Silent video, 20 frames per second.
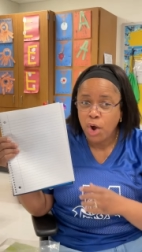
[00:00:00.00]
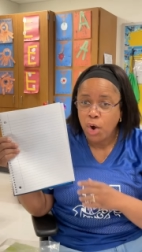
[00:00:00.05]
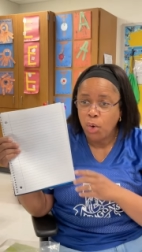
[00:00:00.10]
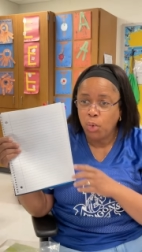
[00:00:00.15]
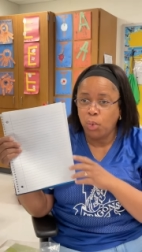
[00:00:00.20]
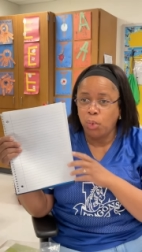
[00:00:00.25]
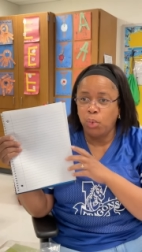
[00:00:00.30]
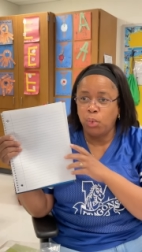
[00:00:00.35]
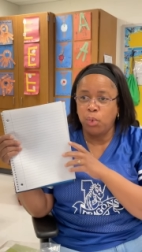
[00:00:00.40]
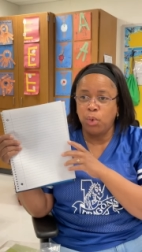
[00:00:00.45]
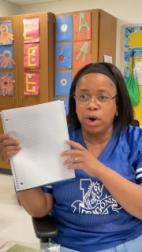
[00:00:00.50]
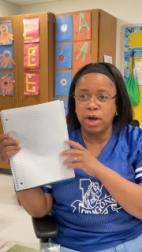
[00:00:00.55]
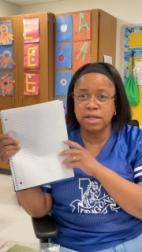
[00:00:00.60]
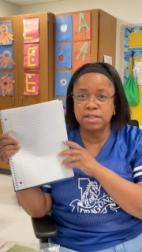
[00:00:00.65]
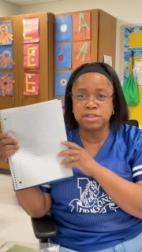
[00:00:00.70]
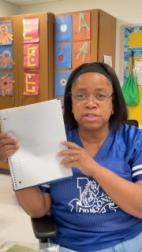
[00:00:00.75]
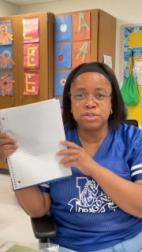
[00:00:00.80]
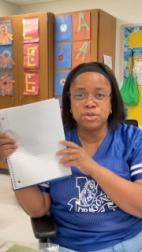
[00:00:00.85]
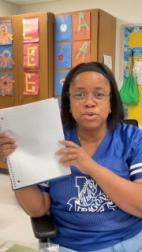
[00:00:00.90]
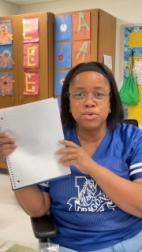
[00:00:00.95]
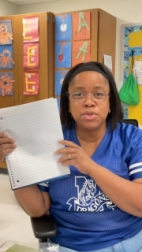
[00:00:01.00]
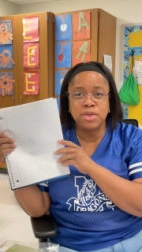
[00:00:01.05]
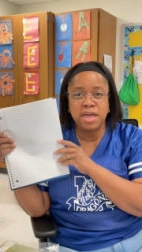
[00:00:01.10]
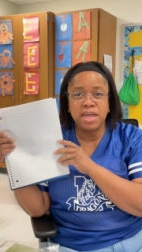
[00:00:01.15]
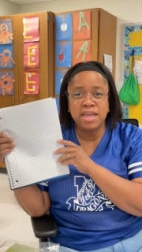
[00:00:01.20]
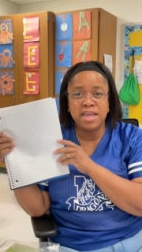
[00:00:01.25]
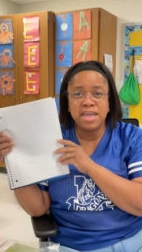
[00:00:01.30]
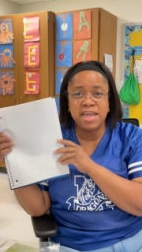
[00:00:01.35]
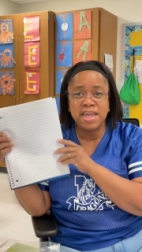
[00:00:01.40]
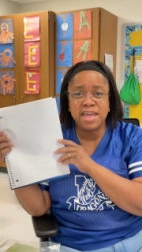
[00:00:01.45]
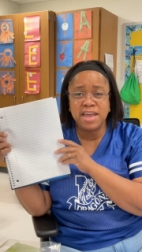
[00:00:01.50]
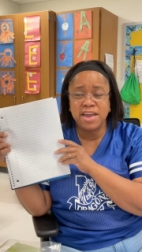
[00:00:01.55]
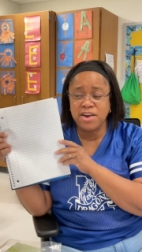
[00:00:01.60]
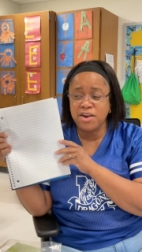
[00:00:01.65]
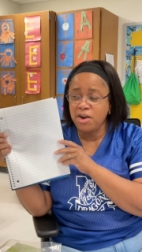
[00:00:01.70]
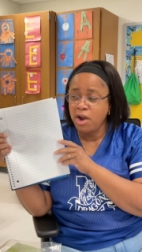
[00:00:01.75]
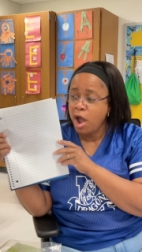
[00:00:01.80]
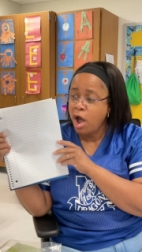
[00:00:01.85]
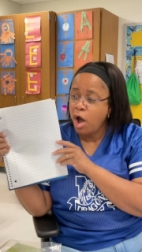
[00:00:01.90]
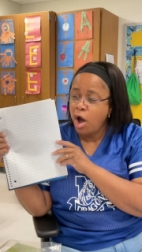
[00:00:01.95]
What do they hear?
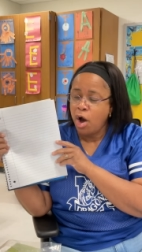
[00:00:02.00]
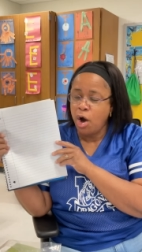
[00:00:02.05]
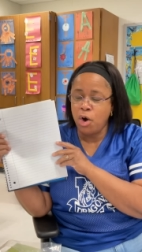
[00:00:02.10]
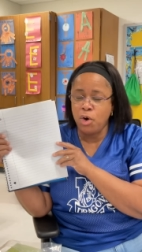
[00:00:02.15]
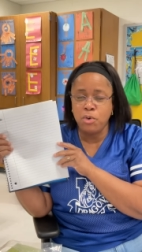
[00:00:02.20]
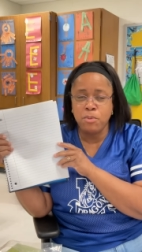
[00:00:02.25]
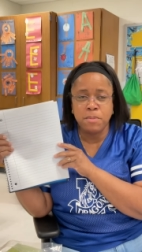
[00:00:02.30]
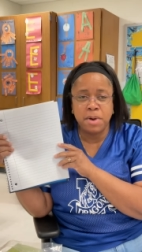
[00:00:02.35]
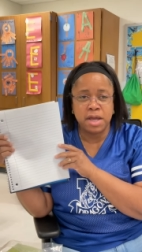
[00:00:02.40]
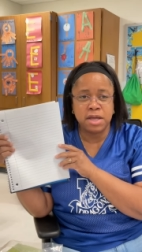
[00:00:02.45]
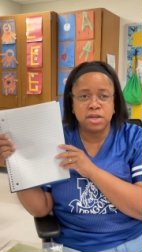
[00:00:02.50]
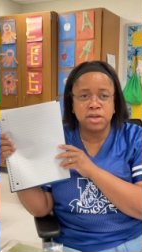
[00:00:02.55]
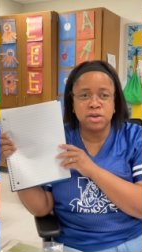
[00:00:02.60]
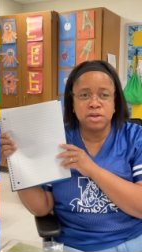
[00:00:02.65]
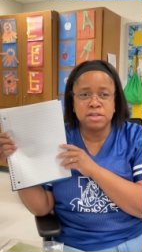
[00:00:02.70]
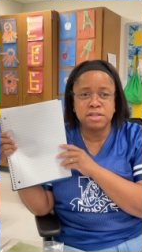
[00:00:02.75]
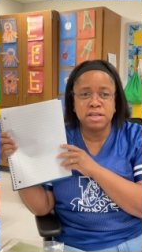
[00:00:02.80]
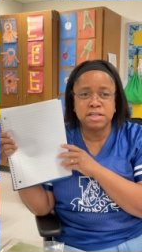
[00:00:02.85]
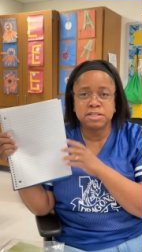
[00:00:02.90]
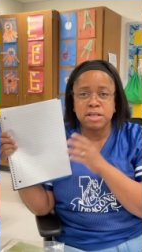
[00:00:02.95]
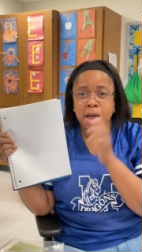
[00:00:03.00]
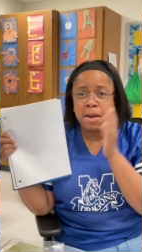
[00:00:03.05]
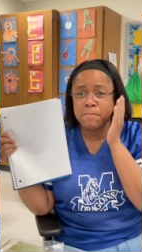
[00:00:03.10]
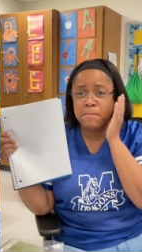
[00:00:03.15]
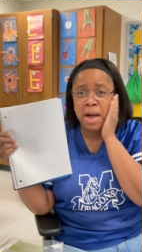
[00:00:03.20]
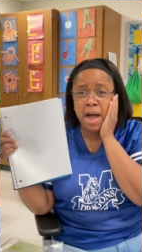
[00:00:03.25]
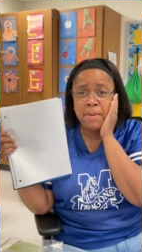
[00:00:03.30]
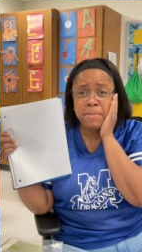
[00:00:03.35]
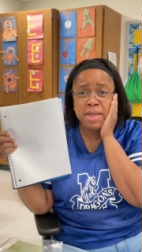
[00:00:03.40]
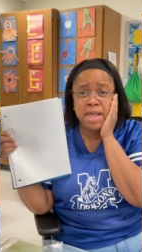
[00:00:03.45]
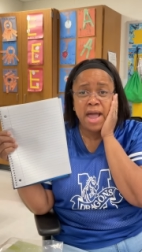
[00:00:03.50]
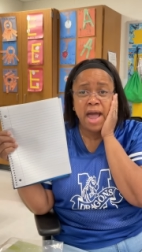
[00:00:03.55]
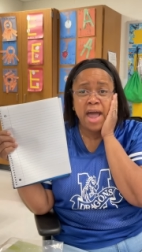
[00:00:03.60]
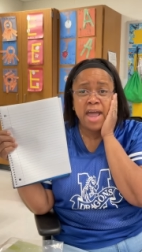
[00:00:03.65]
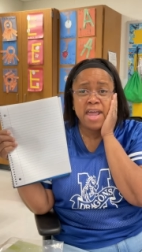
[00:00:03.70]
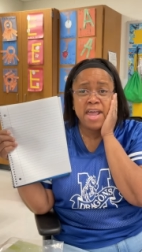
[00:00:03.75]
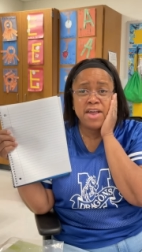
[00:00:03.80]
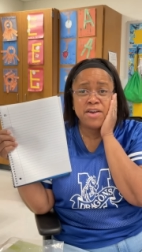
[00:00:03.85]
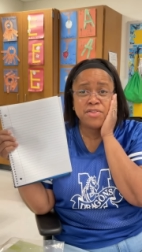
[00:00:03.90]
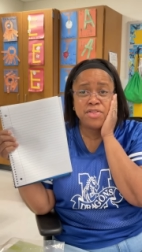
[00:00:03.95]
Oh my goodness, Mommy, I
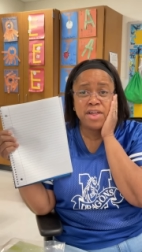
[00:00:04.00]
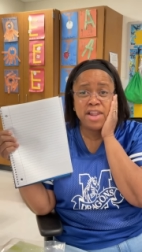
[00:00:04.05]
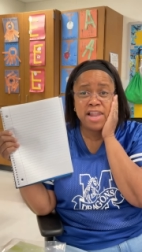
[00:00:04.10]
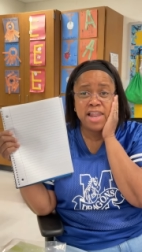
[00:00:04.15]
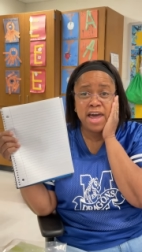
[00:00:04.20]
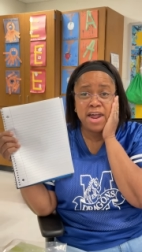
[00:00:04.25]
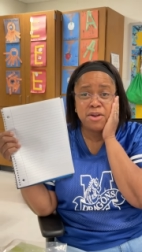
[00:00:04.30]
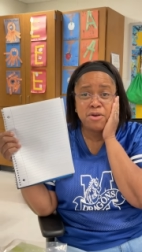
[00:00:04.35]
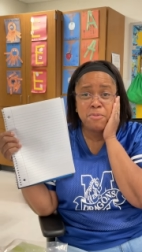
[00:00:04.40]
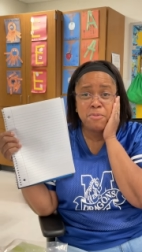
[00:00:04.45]
hear the letter